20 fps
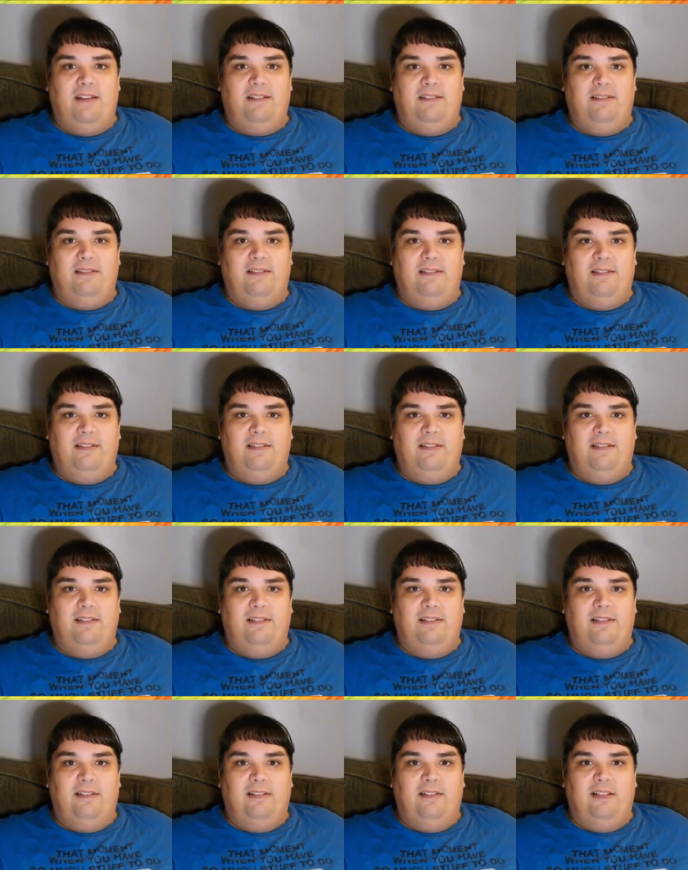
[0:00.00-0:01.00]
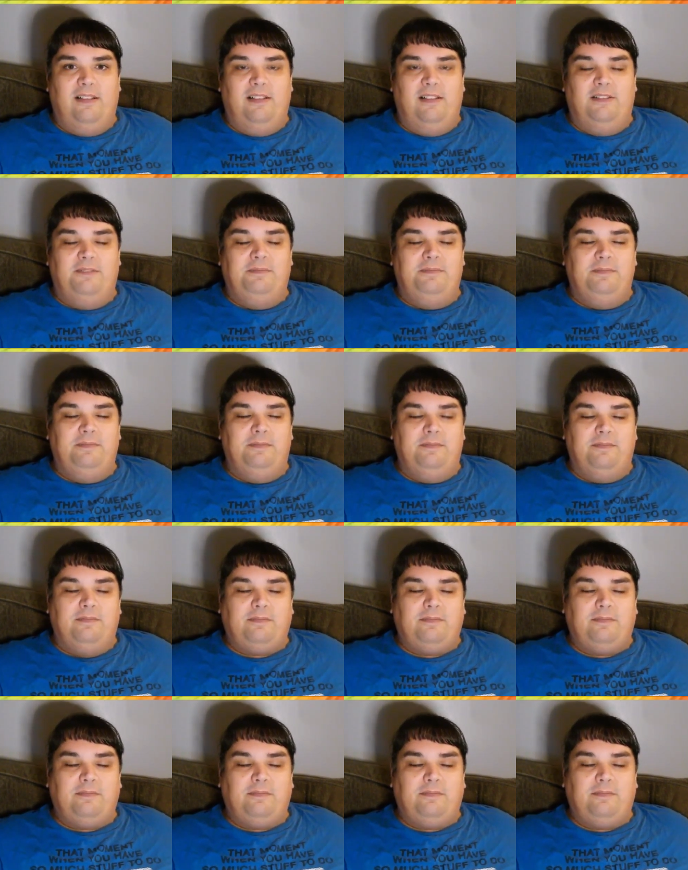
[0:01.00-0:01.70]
[no speech]